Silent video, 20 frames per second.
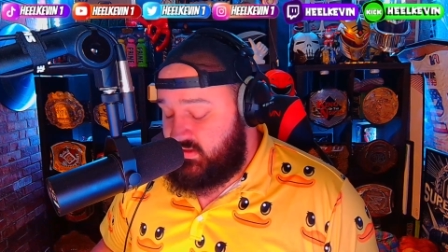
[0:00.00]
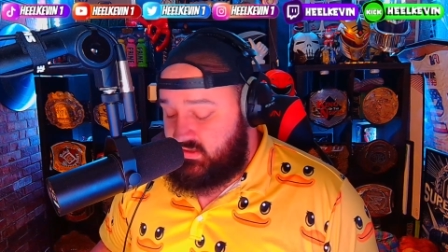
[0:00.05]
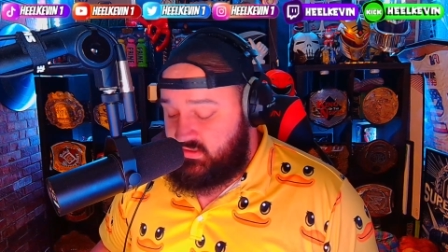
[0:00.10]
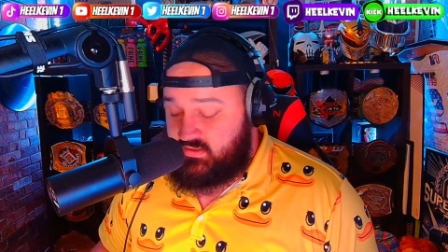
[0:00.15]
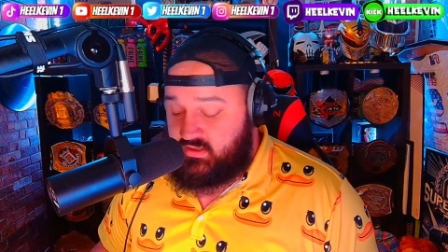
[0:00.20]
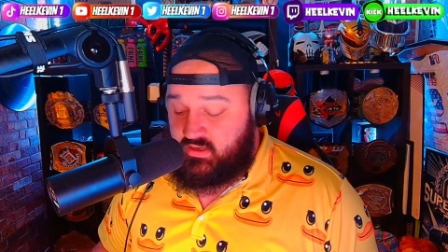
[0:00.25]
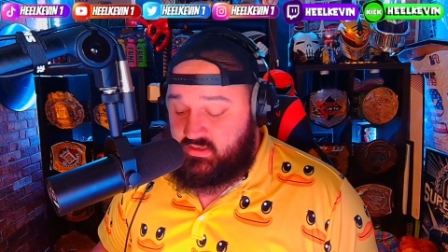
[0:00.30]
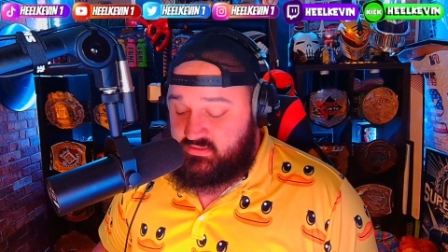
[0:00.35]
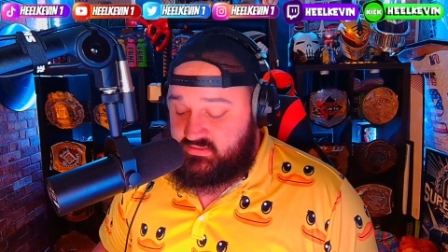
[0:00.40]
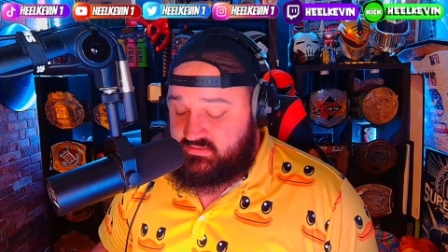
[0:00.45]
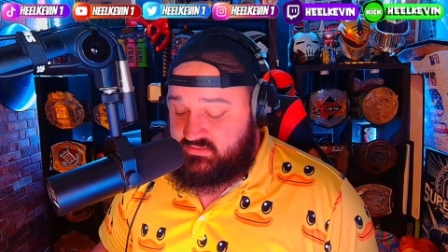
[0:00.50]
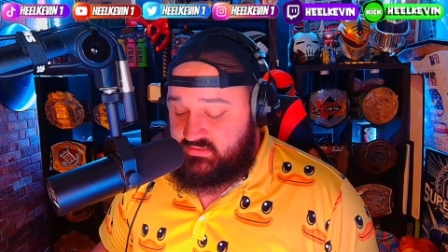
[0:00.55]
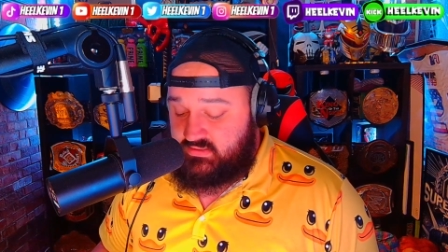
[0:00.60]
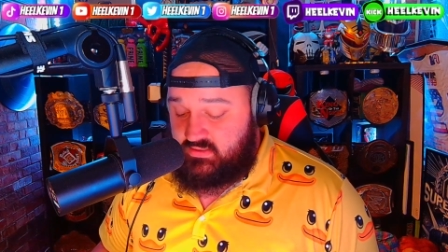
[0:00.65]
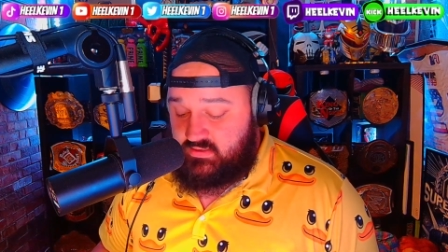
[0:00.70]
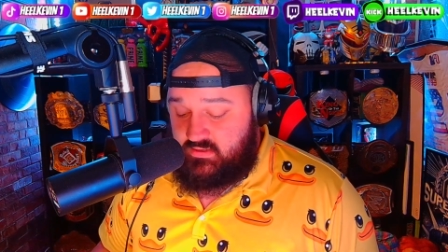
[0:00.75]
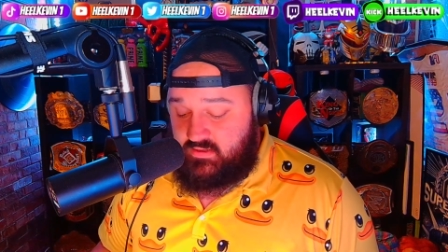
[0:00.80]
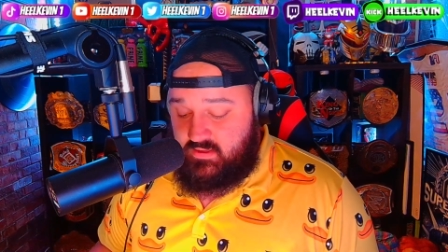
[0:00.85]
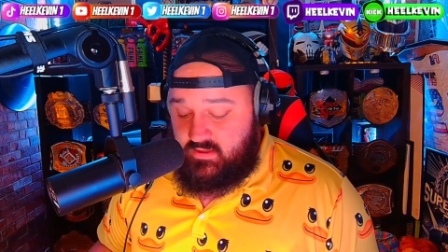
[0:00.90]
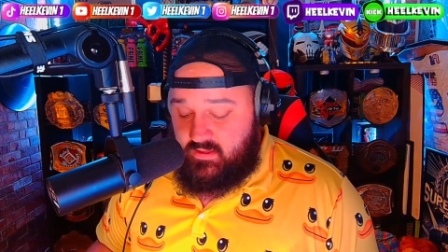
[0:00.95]
he does.
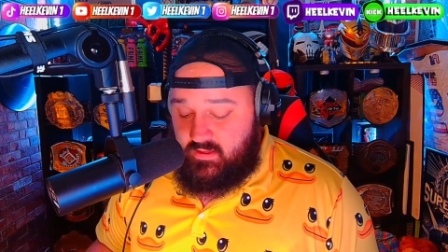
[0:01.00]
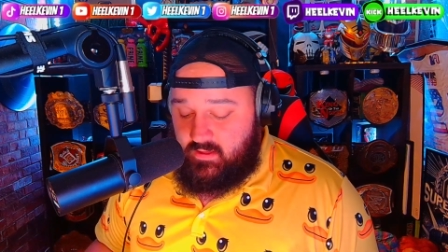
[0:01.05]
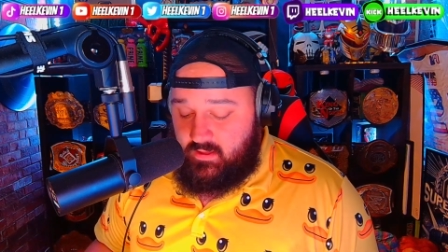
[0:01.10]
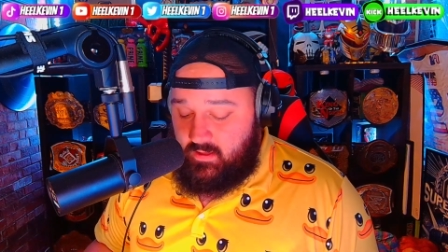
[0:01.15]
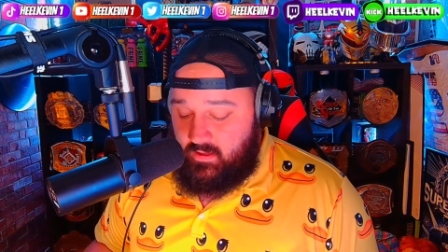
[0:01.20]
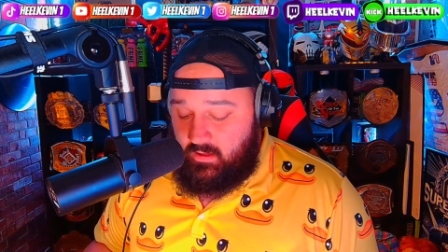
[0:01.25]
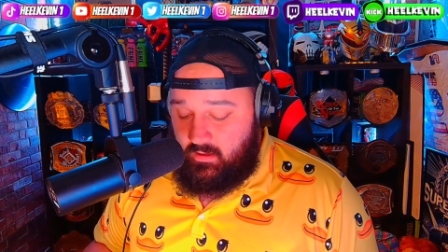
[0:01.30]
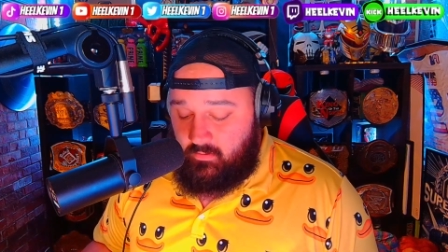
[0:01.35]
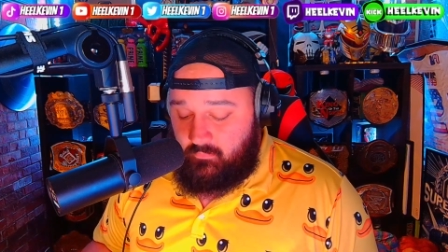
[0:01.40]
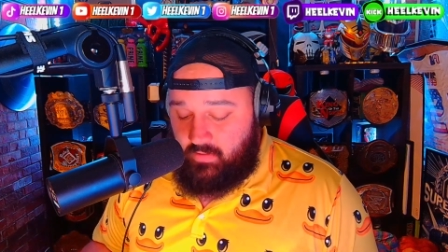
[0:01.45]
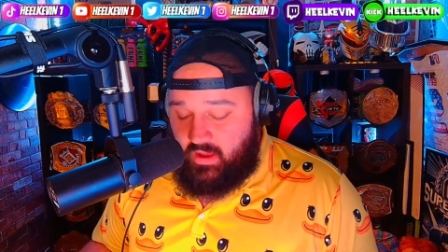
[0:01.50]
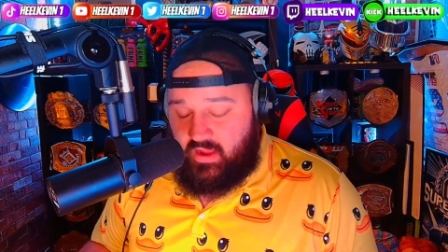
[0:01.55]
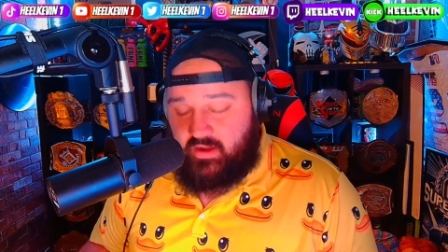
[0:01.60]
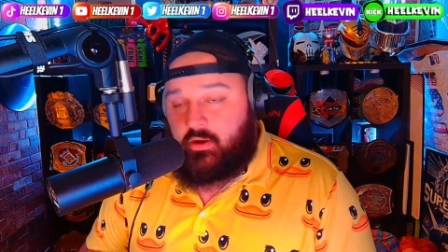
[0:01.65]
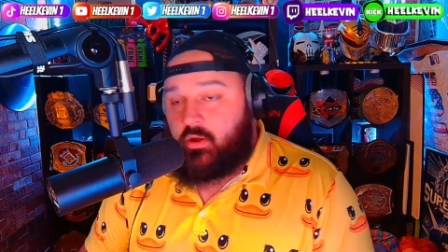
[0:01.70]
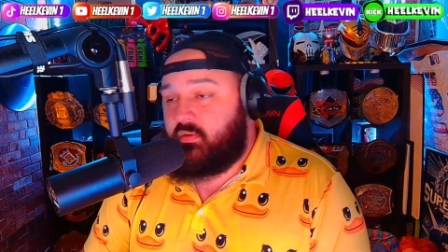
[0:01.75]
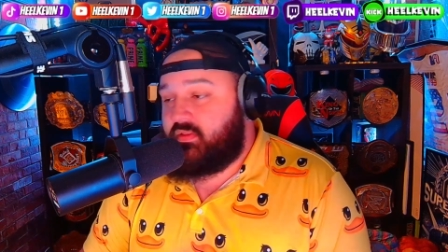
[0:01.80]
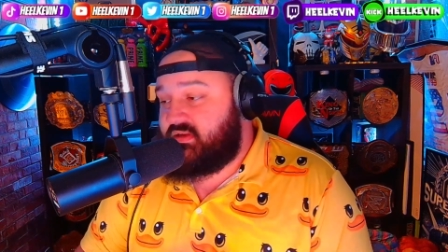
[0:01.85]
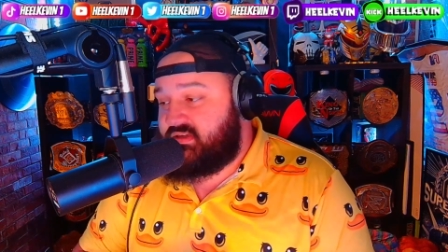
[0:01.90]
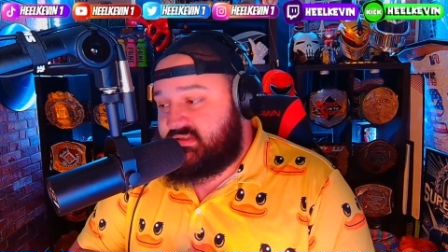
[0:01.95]
Um, I
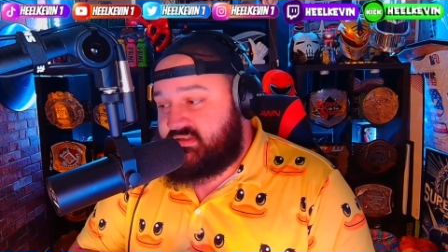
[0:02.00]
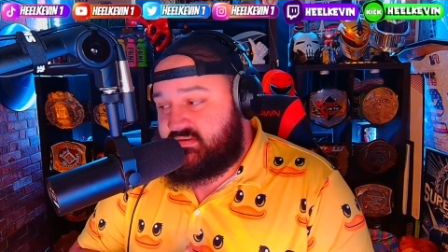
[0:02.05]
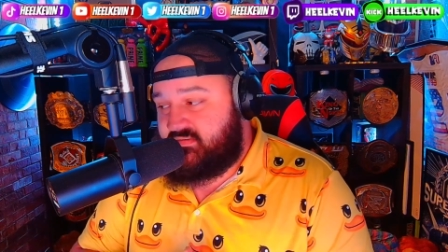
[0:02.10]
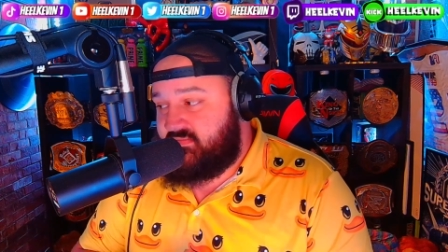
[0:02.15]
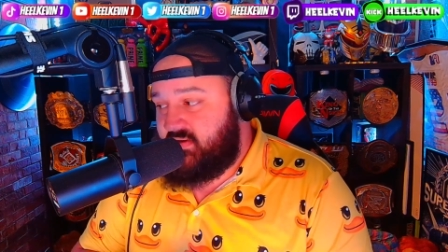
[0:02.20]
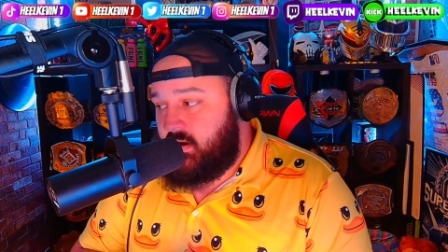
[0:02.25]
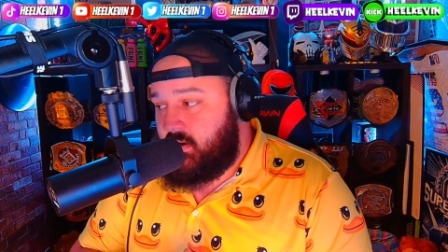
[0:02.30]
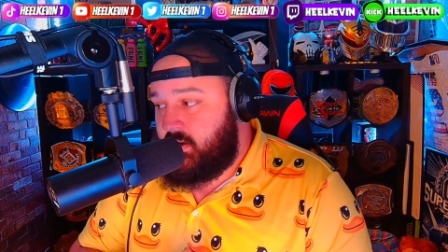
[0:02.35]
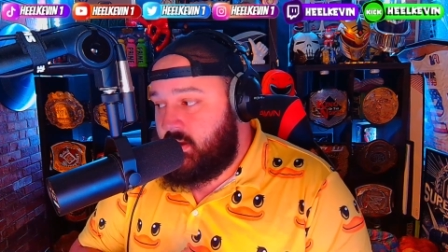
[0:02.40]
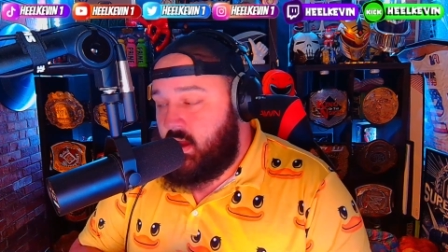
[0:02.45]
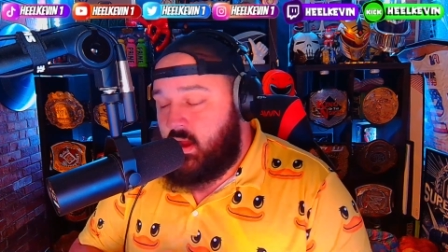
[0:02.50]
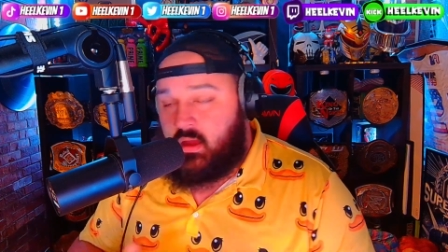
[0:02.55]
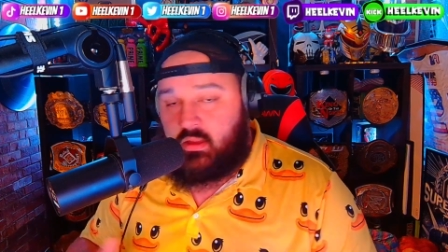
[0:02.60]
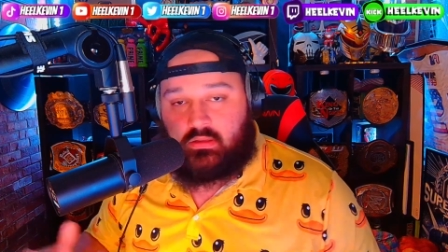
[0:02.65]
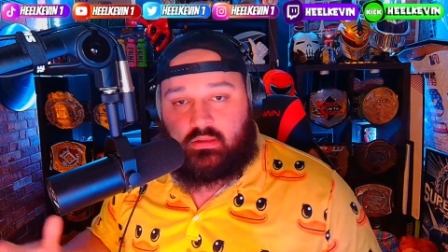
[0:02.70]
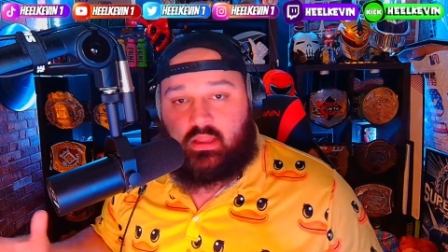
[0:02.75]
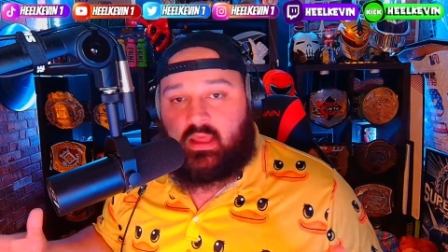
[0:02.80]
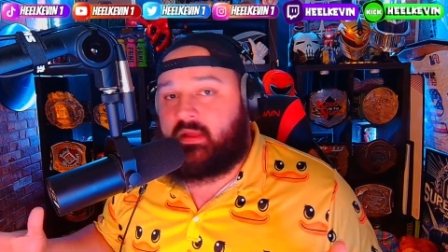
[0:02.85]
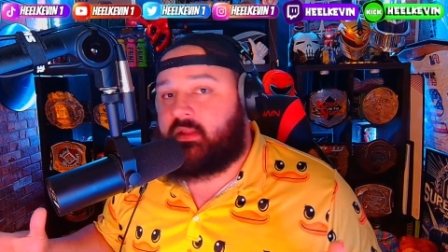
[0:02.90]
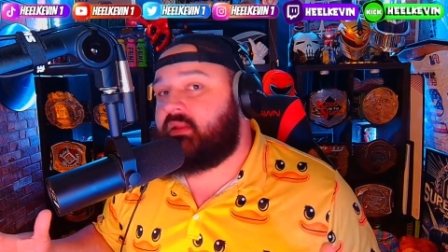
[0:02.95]
know this is a very
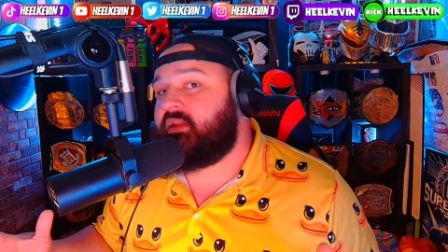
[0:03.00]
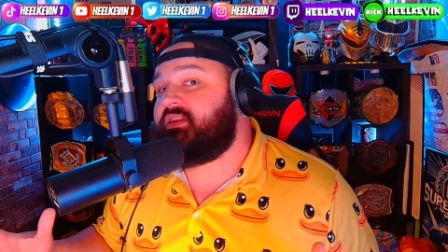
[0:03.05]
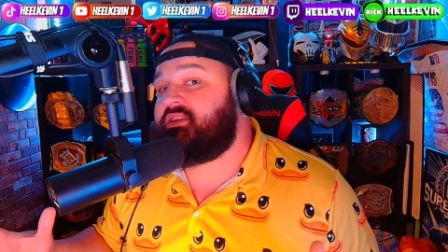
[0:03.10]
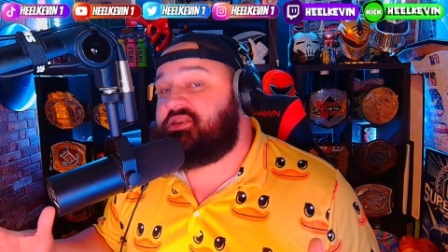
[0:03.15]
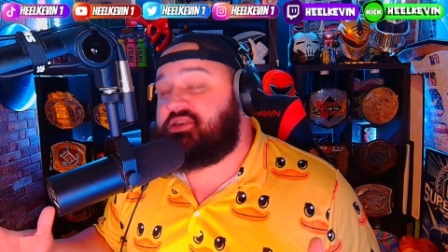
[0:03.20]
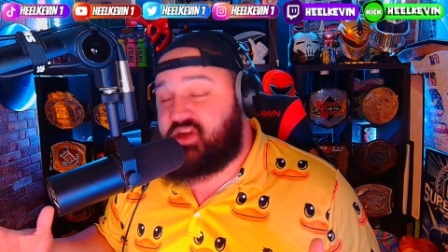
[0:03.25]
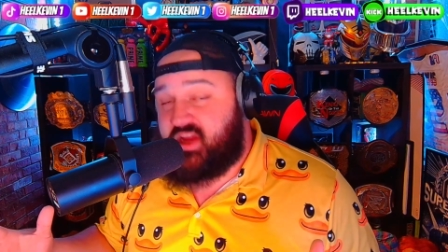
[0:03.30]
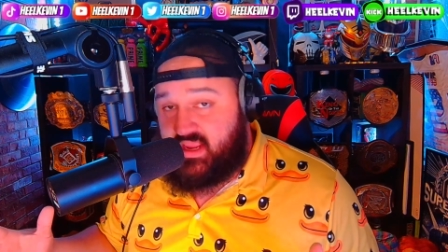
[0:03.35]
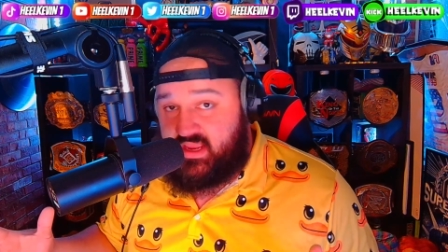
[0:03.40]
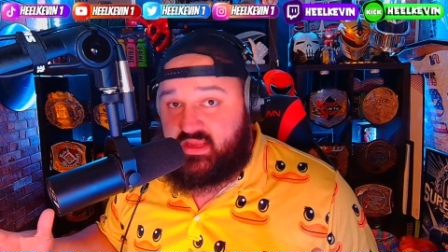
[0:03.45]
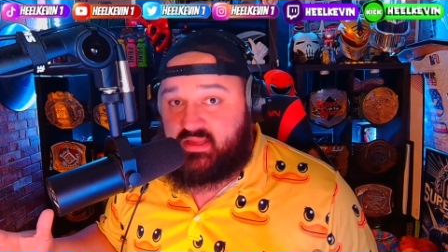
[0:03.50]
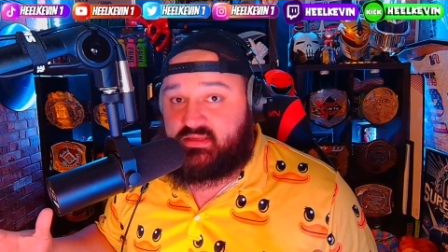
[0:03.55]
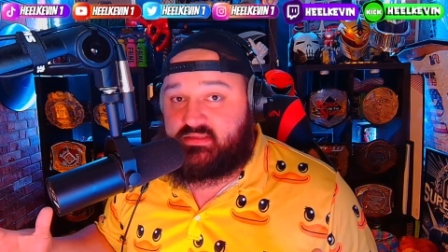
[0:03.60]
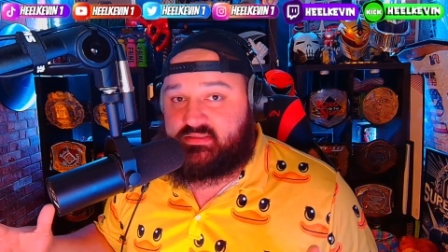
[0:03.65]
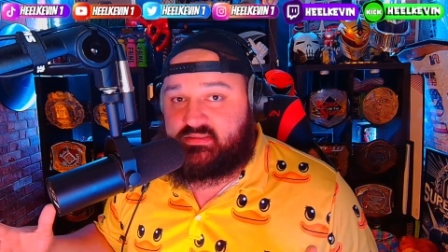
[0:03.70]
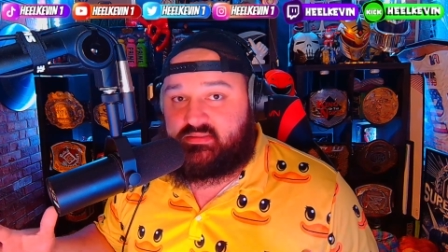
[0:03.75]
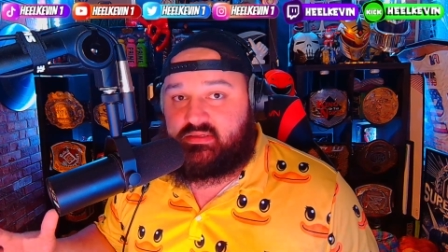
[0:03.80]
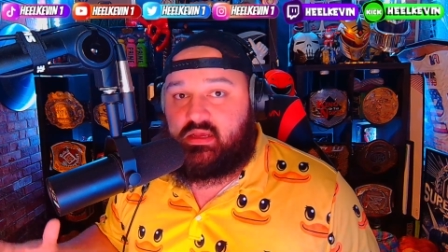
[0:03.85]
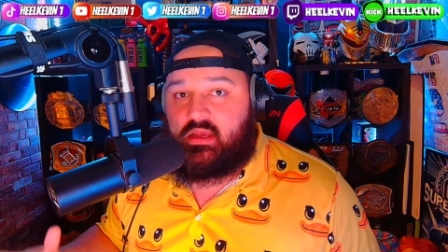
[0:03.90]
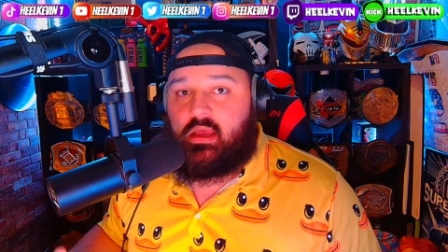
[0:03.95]
unlikely
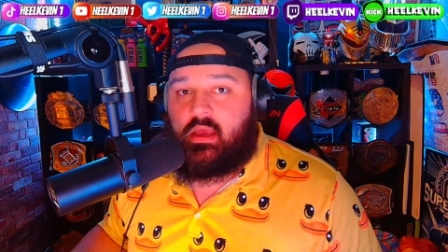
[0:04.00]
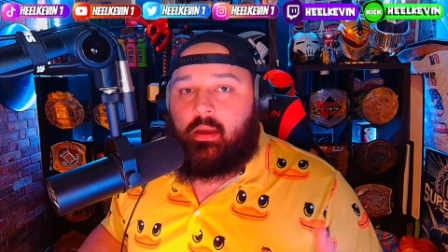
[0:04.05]
chance,